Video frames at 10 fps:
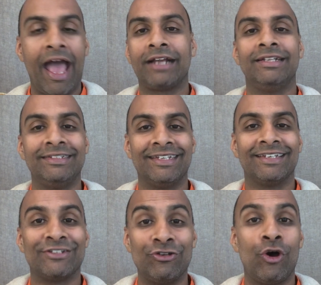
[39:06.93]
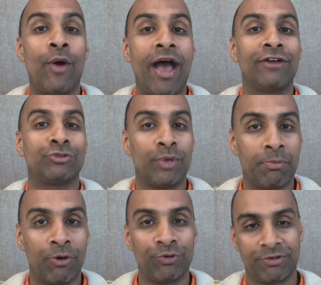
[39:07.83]
actually doesn't know how to
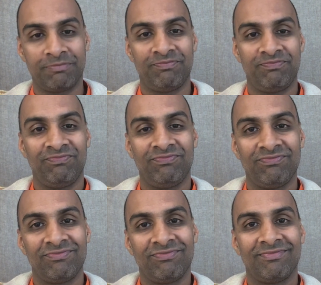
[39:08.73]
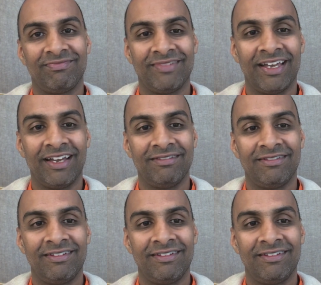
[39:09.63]
emote. Yeah?